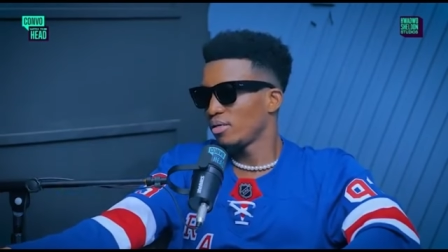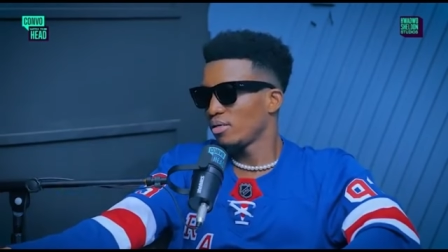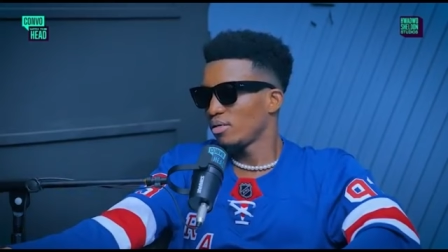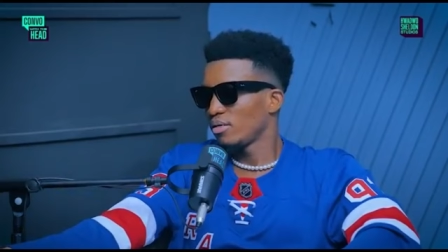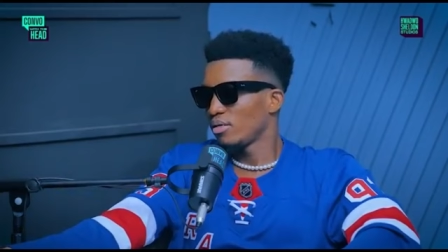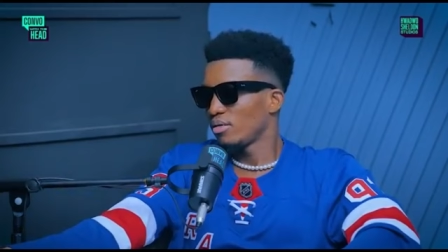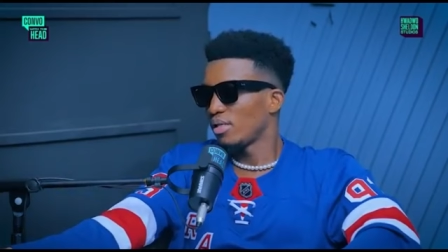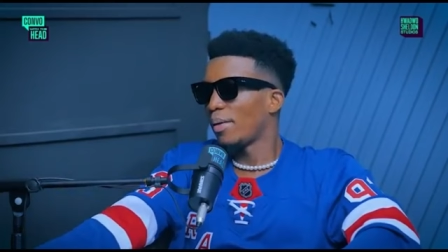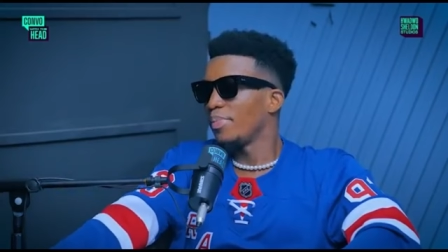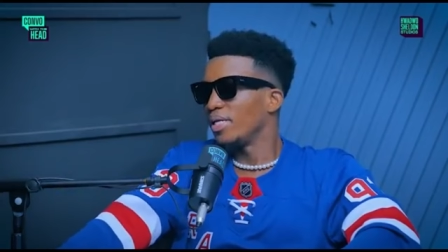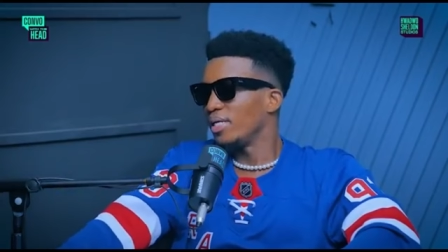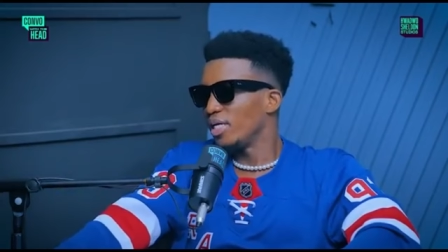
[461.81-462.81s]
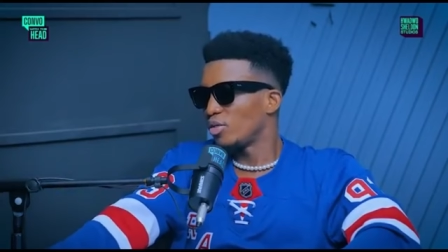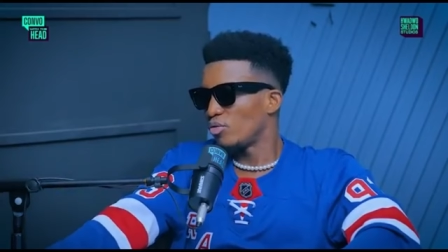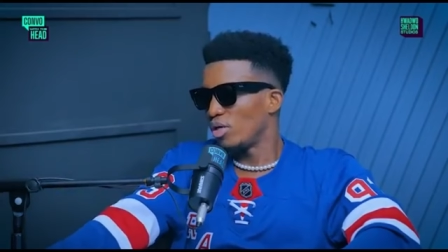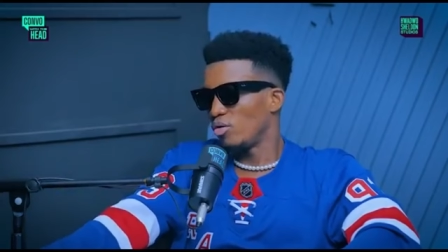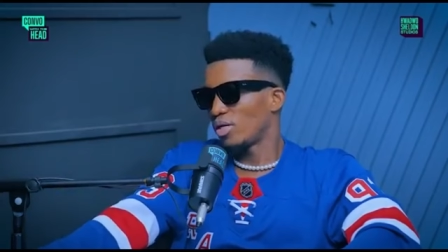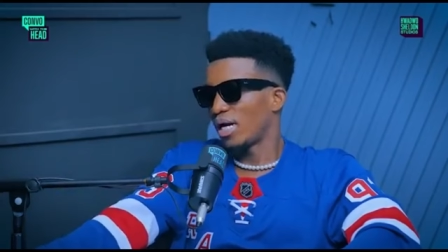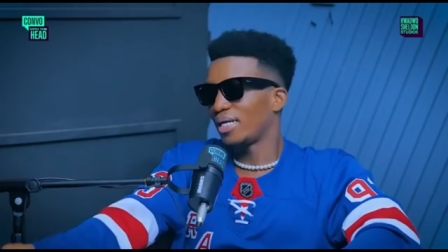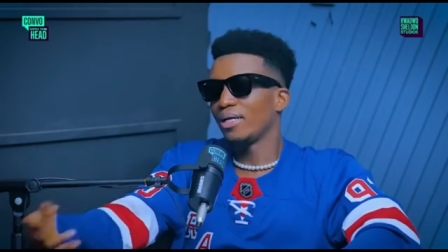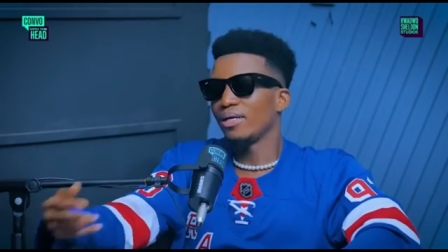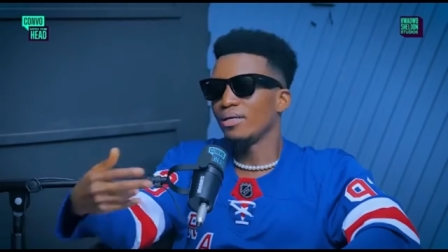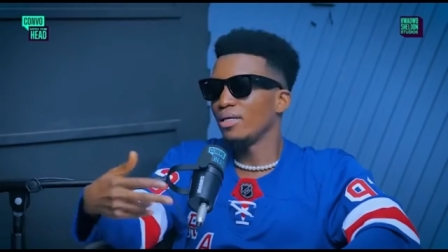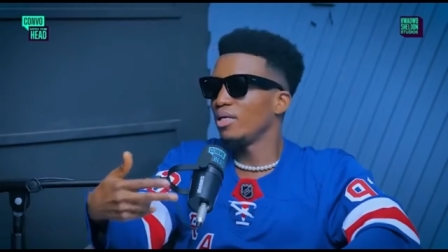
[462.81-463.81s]
Okay, that be the date we they look at.
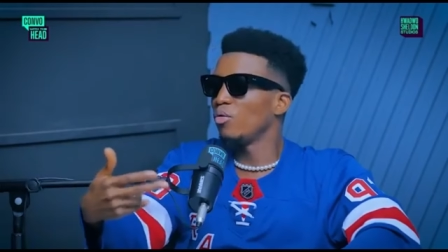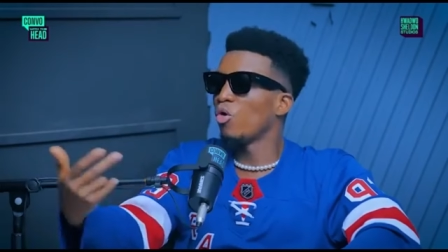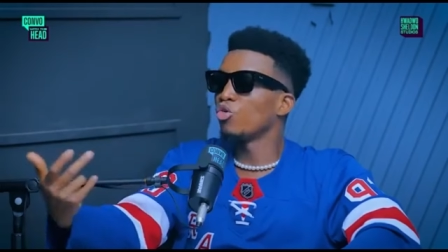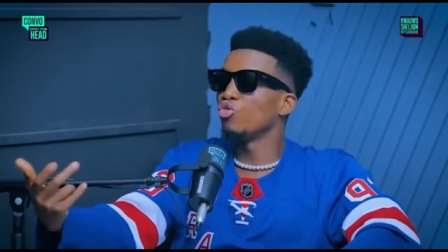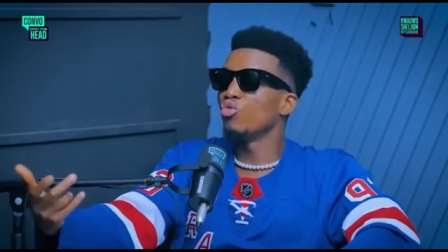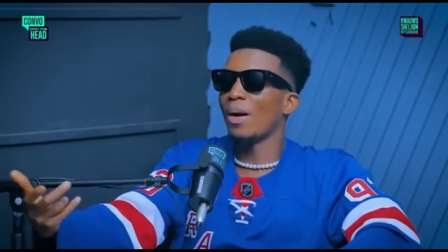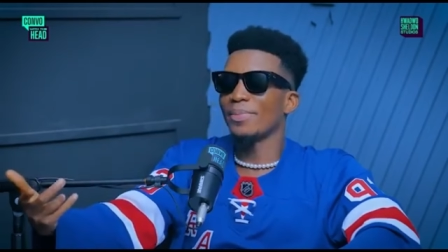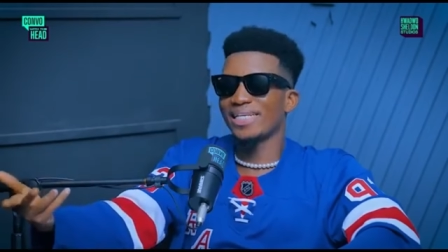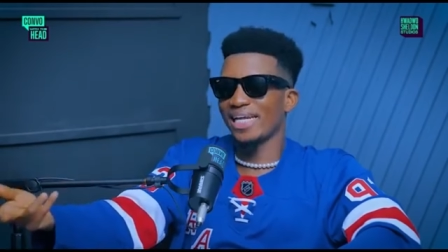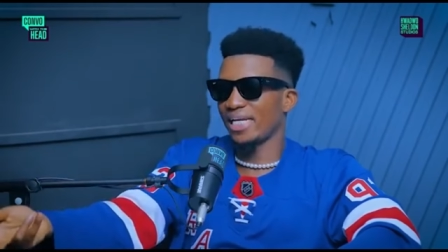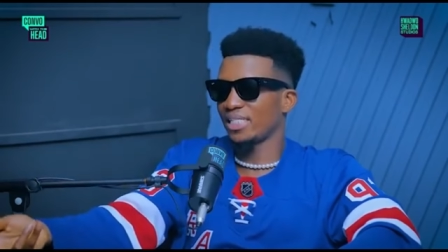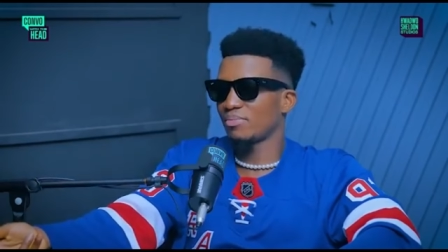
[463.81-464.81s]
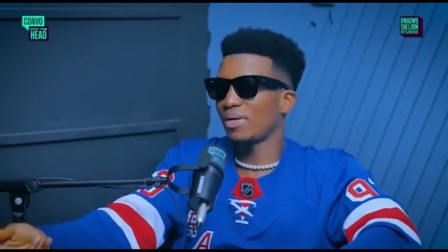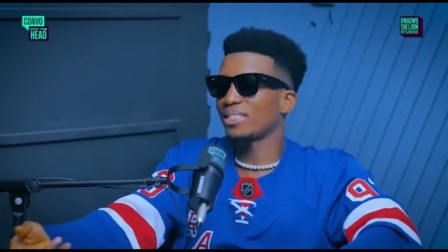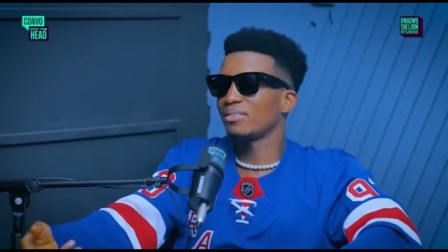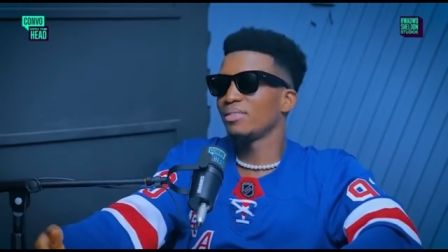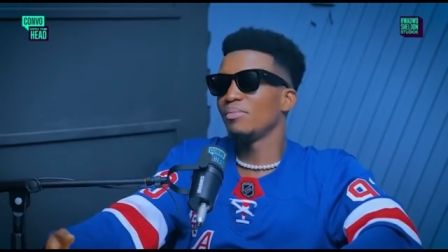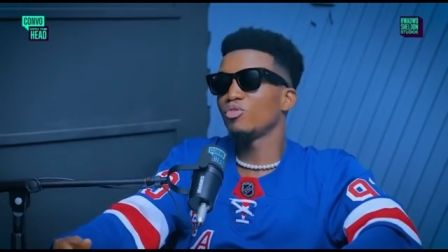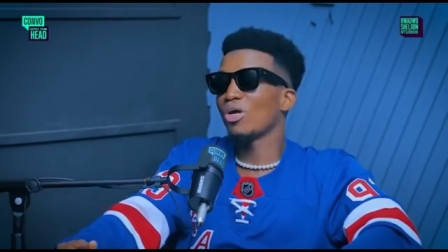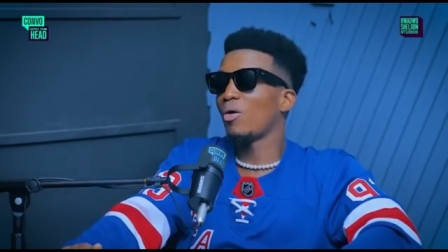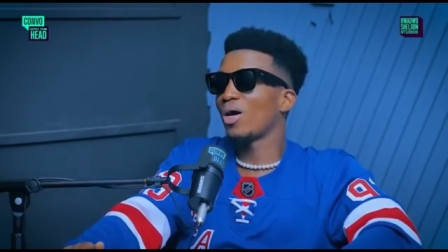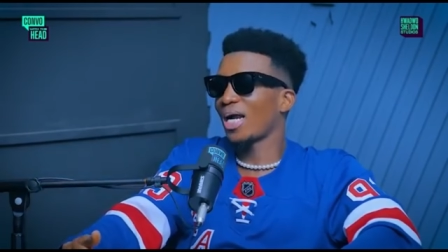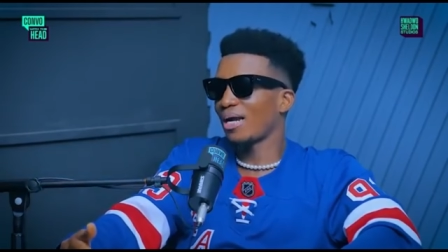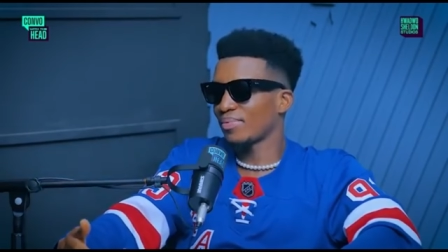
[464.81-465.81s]
They, they, they won't do I'm tenth, but let me
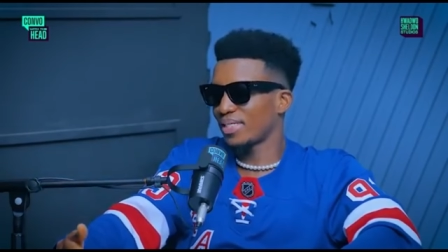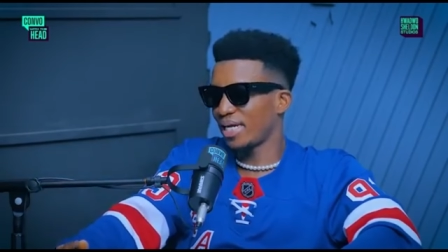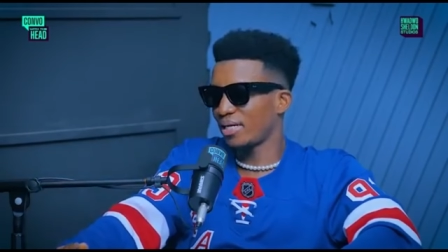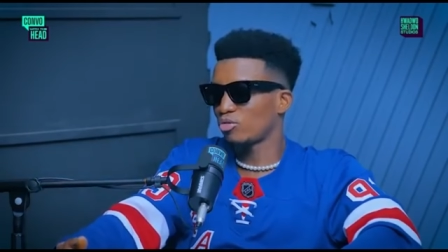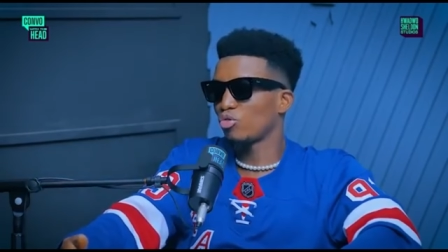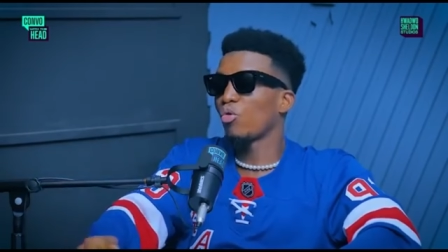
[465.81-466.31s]
tell I won't come third.